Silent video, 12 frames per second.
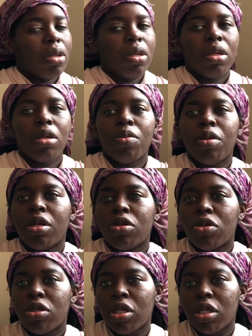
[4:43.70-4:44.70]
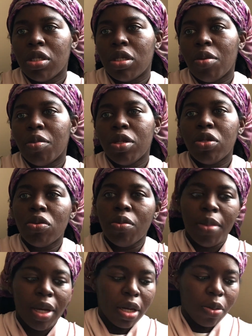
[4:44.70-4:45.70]
it'll be interesting. I'm gonna do a
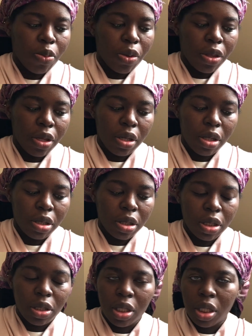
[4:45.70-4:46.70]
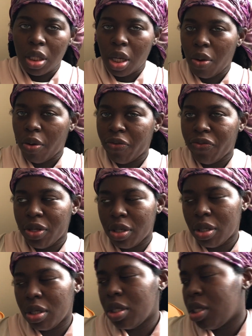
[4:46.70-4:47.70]
makeup with it and see how I feel.
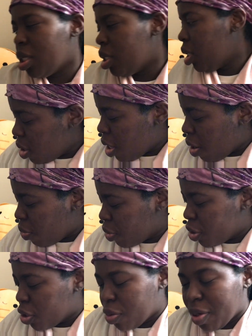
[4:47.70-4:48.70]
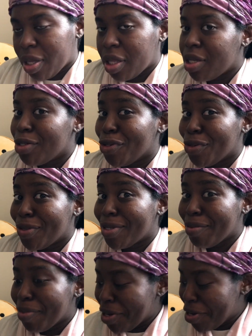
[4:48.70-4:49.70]
Now we're doing the juice
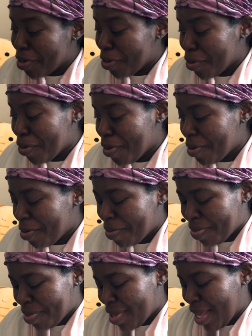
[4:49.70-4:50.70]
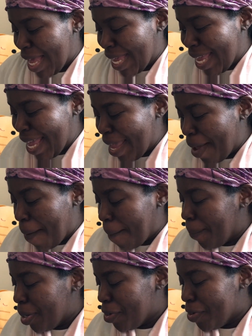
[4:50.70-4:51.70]
blue. Again,
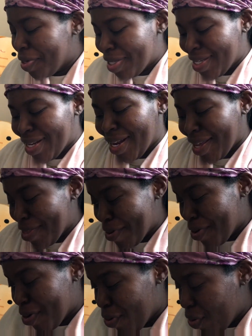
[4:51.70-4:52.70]
blue is another new